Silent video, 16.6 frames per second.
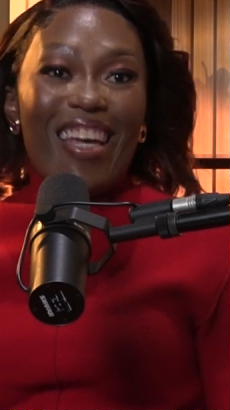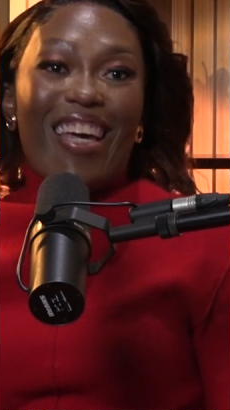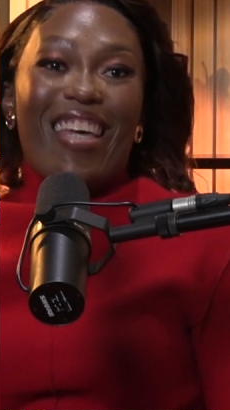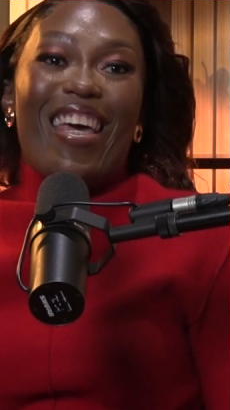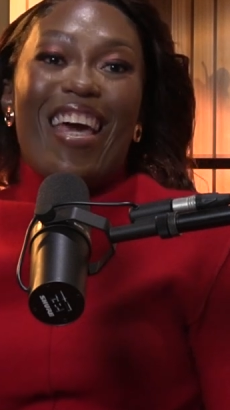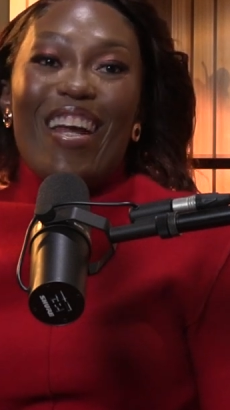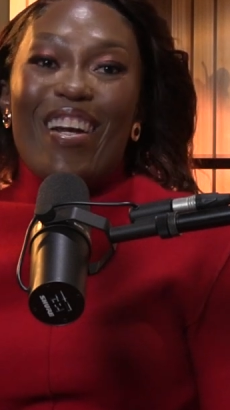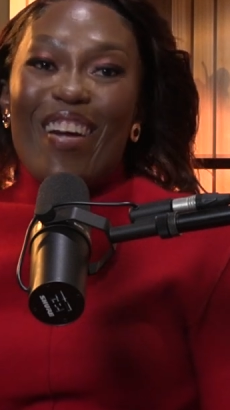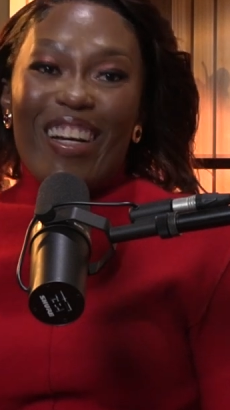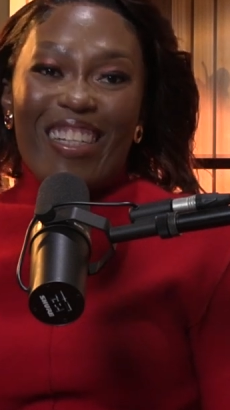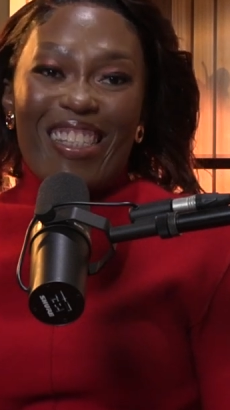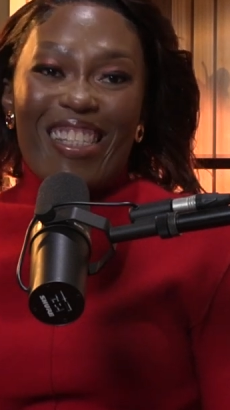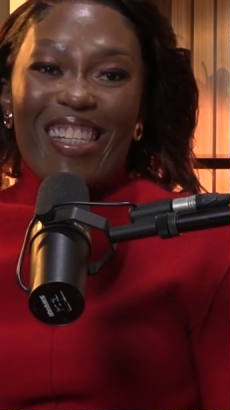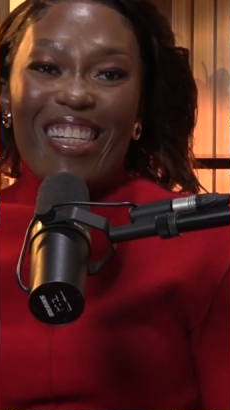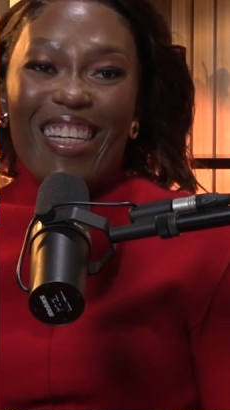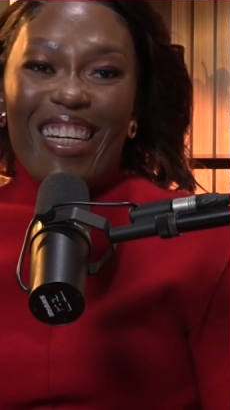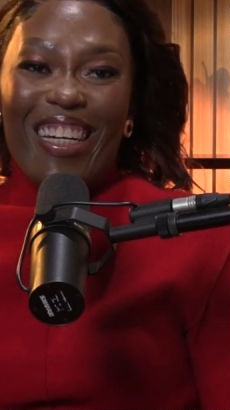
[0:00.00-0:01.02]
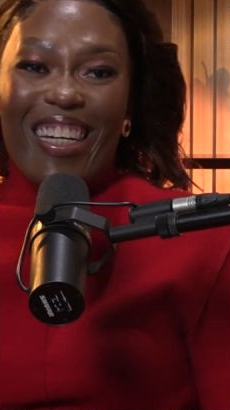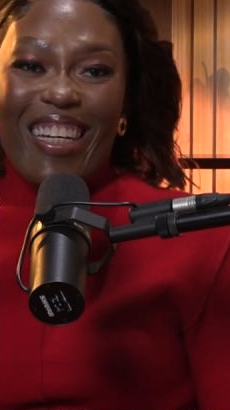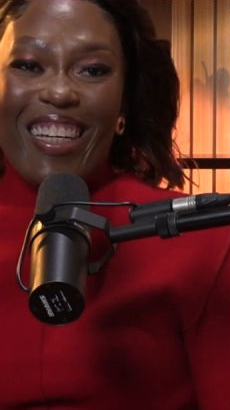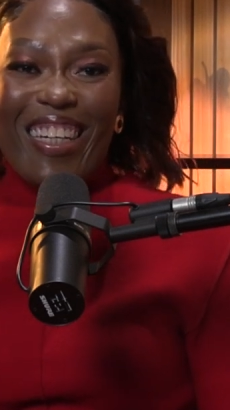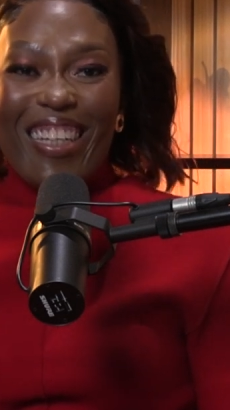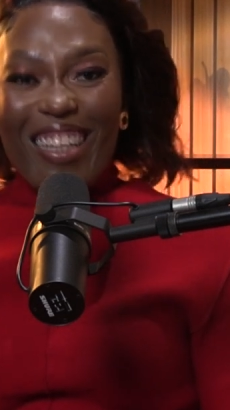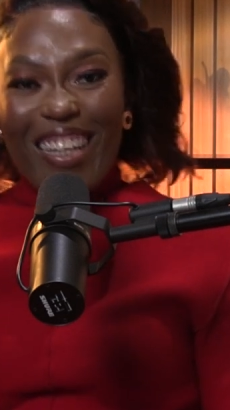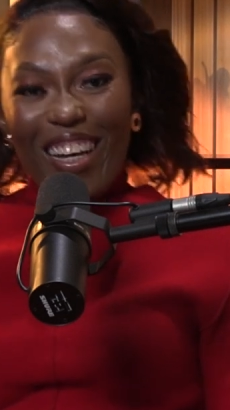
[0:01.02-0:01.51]
cannot.
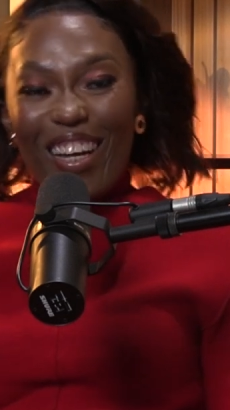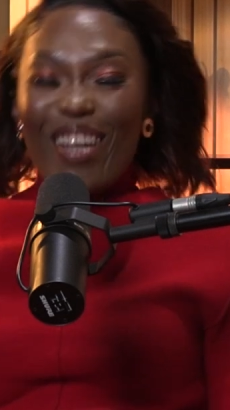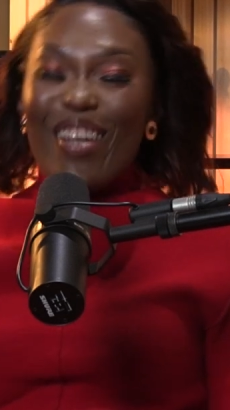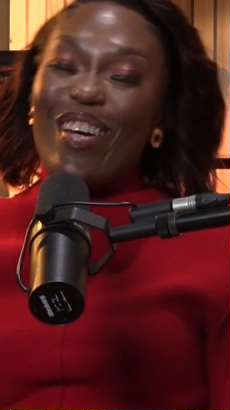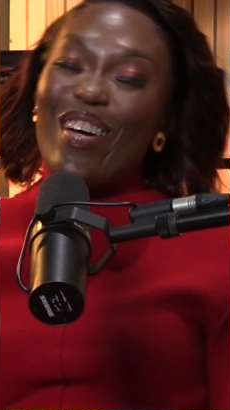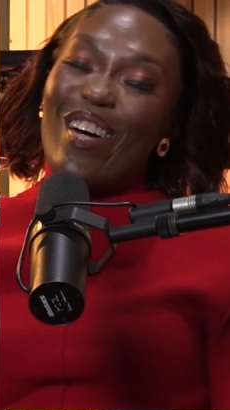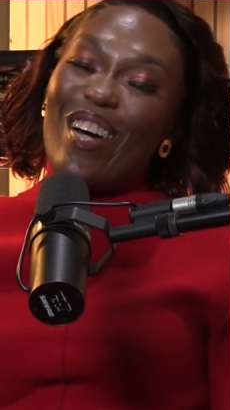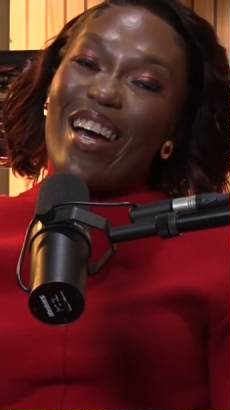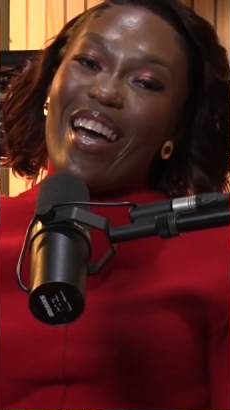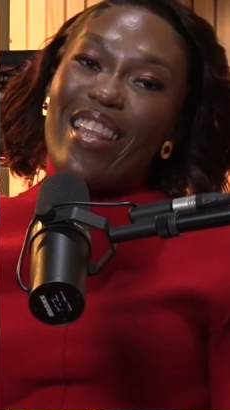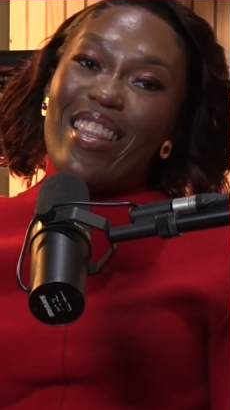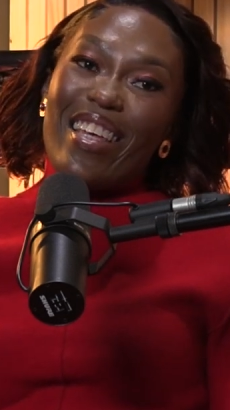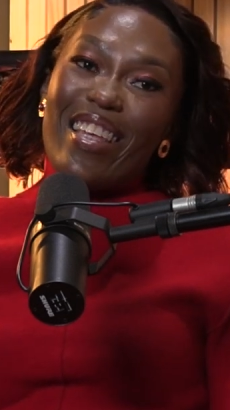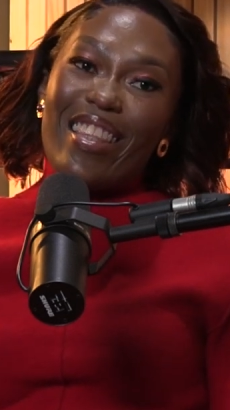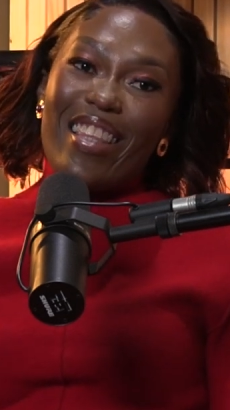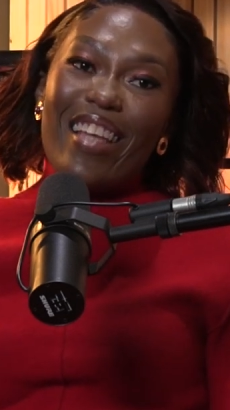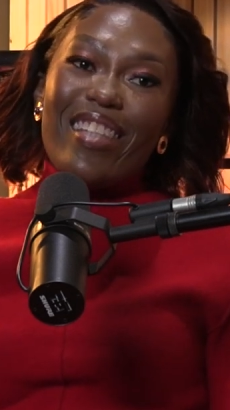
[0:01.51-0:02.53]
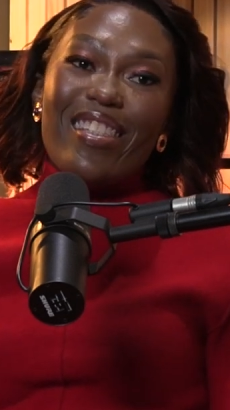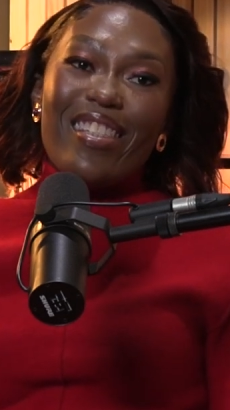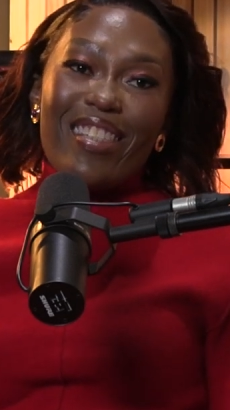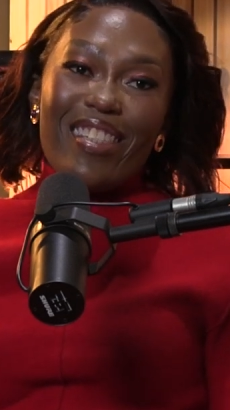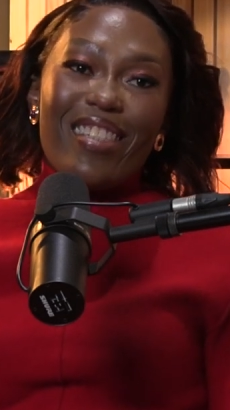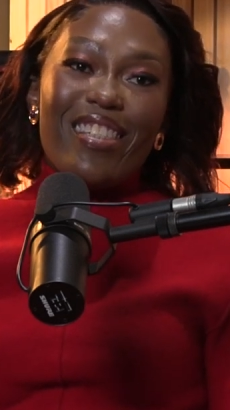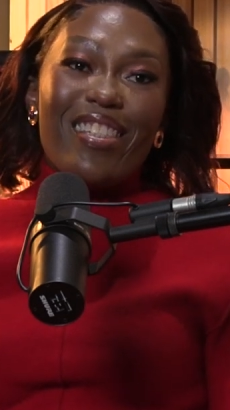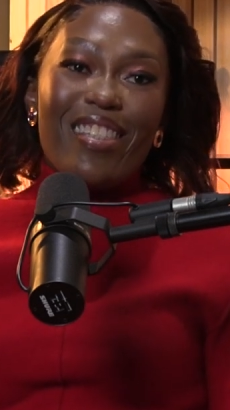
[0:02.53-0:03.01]
Yeah, I think that's
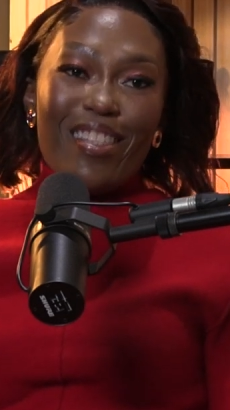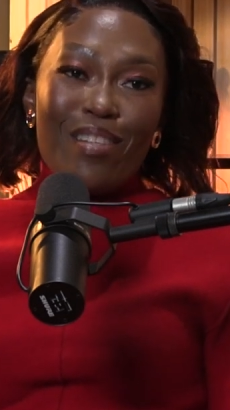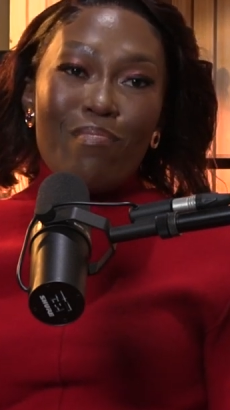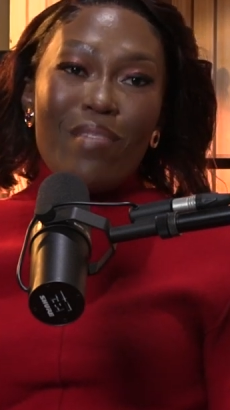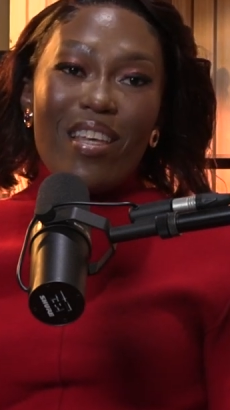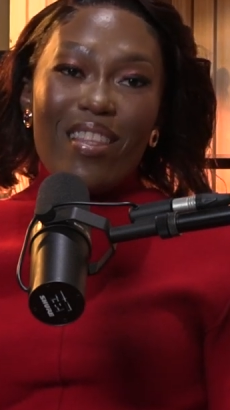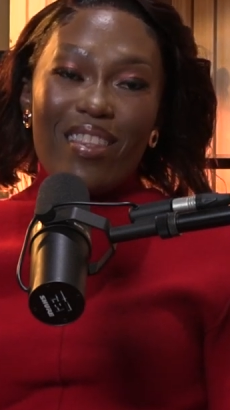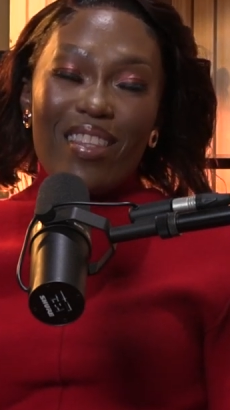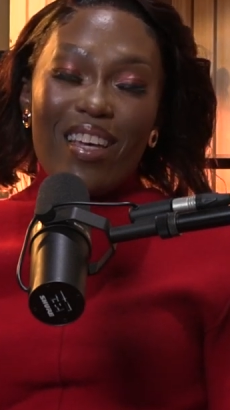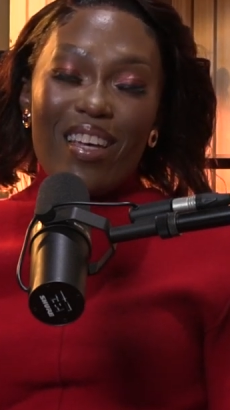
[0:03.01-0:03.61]
just the main